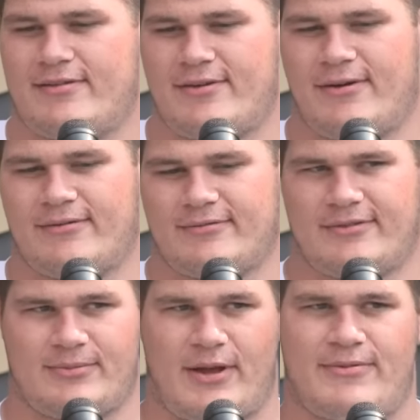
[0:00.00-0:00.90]
So
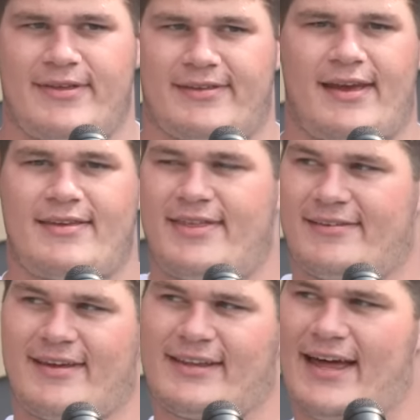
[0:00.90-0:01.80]
sometimes
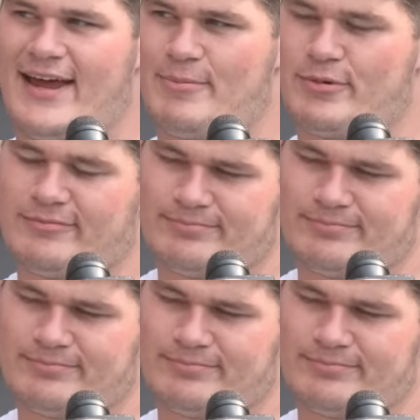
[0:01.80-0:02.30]
things like that happen.